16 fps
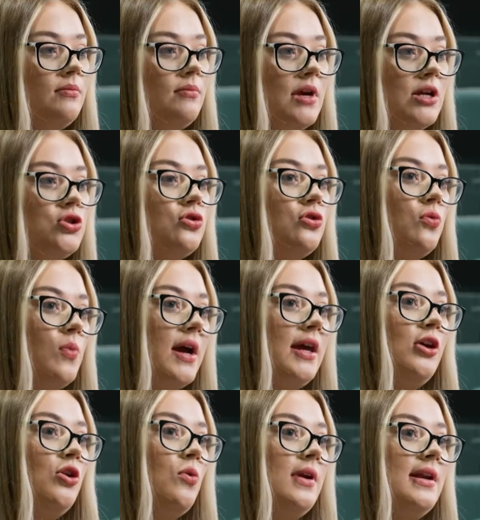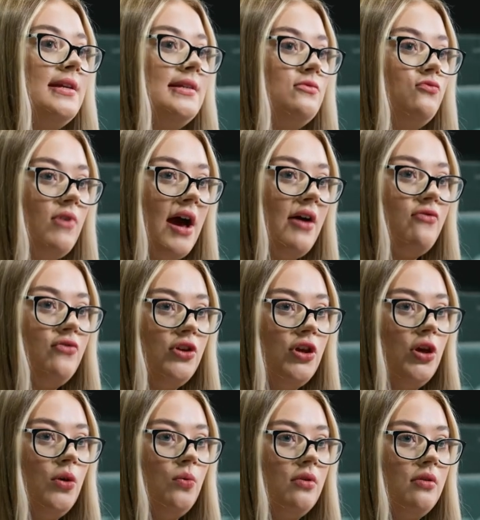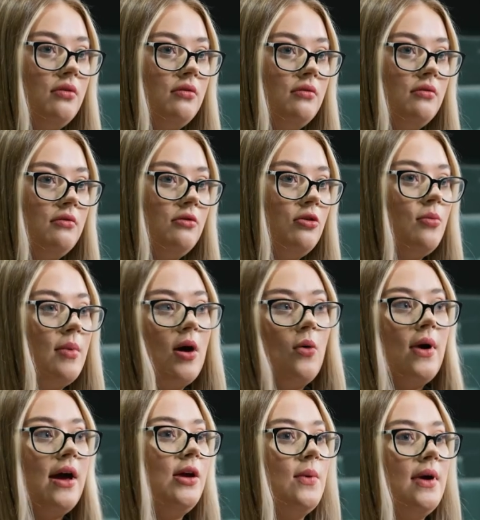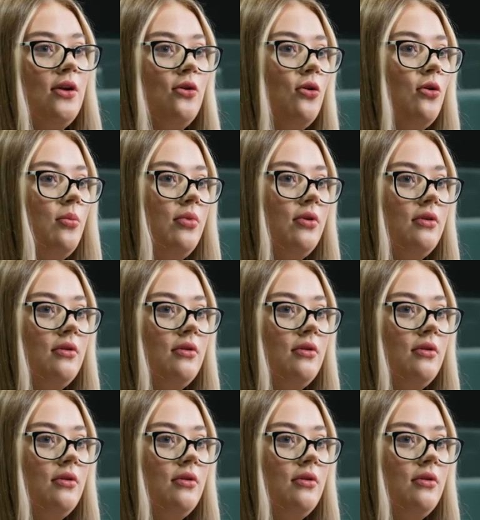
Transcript: Make sure that where you're going is right for you, no matter where you end up.